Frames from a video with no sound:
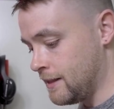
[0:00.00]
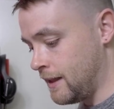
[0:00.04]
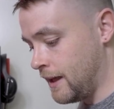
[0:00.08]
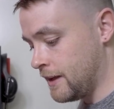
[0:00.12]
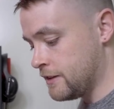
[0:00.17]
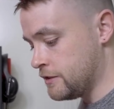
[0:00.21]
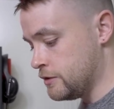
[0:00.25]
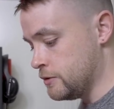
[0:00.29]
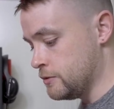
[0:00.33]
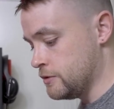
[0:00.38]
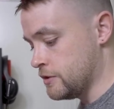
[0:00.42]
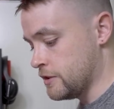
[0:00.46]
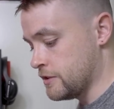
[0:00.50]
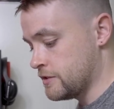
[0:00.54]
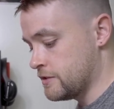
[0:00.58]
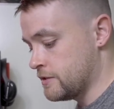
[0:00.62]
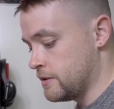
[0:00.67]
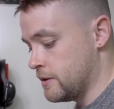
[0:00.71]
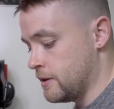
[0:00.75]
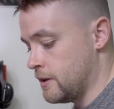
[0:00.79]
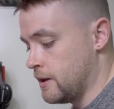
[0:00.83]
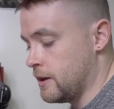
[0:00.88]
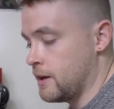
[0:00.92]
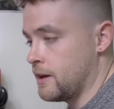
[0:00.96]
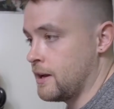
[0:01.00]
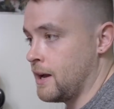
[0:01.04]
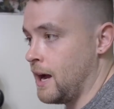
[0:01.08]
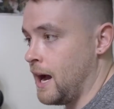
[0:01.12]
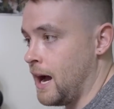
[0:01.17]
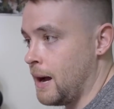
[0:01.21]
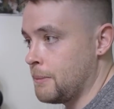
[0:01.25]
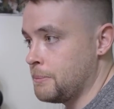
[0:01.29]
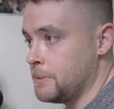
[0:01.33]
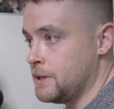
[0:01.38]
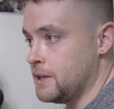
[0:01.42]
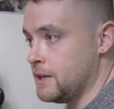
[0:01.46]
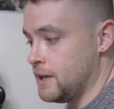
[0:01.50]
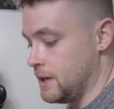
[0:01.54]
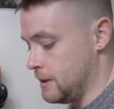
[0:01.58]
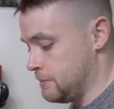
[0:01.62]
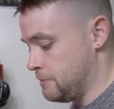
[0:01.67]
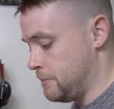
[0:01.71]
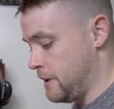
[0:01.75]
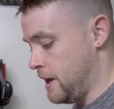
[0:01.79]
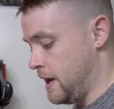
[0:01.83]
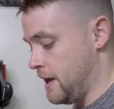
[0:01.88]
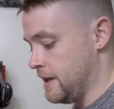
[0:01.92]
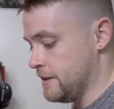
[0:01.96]
like to just copy
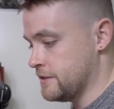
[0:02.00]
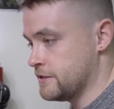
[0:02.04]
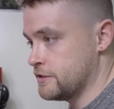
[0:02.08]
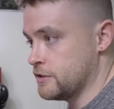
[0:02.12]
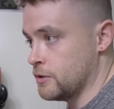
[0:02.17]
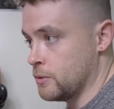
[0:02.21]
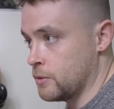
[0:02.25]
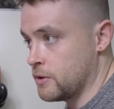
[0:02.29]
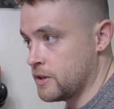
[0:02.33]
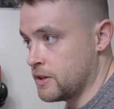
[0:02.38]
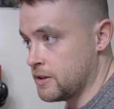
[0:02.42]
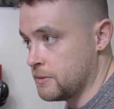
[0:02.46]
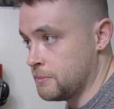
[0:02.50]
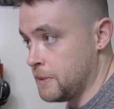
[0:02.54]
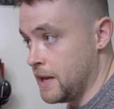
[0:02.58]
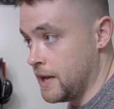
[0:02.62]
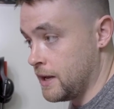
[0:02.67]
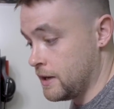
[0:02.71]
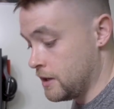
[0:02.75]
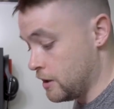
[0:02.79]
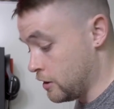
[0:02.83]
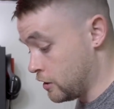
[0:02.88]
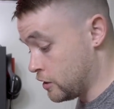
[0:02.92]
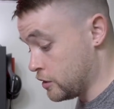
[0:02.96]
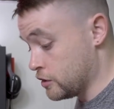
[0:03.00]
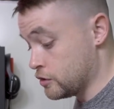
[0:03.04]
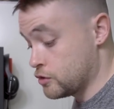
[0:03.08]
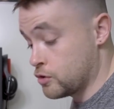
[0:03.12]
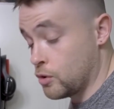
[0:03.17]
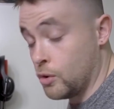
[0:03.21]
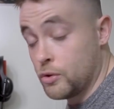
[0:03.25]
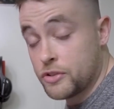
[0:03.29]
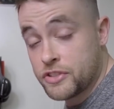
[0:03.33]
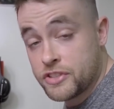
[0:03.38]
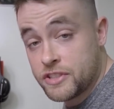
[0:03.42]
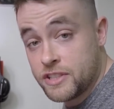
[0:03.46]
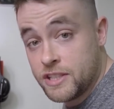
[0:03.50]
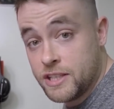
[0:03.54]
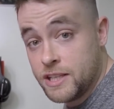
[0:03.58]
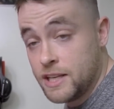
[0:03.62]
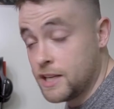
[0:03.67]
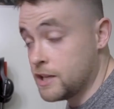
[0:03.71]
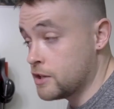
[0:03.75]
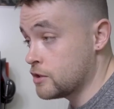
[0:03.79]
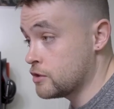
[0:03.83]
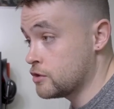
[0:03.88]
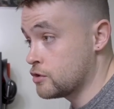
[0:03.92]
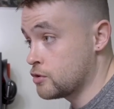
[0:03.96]
and paste. So Command or Control
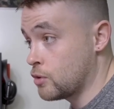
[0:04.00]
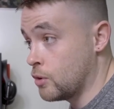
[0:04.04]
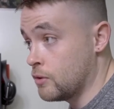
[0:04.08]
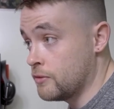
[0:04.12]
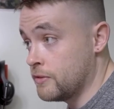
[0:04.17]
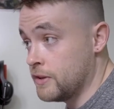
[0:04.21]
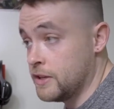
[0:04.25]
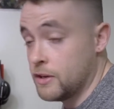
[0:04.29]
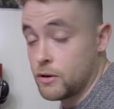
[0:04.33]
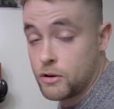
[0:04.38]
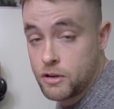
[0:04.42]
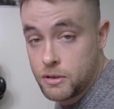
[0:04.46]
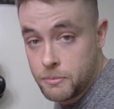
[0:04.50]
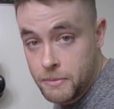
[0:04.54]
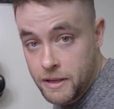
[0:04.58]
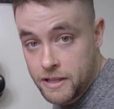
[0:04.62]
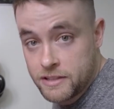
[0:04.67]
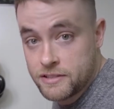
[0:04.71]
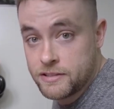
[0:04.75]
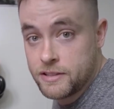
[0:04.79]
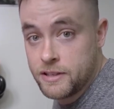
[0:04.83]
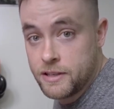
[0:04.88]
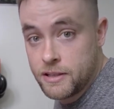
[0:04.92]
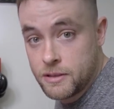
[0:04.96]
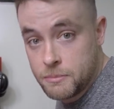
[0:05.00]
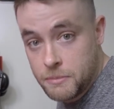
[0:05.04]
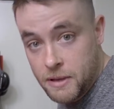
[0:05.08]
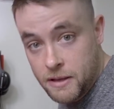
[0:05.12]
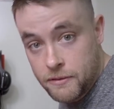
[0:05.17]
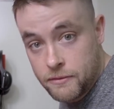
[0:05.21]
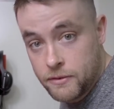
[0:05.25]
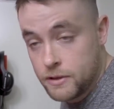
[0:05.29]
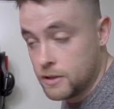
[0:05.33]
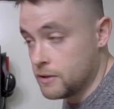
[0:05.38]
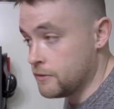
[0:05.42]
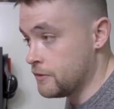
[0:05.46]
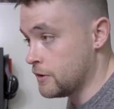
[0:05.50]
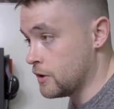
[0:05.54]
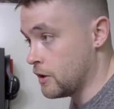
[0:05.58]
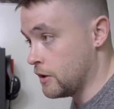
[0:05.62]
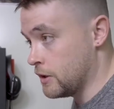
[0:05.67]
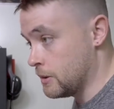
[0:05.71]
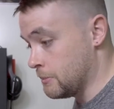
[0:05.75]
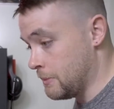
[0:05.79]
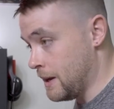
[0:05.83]
C, Control V, or Command C, Command V if you're on a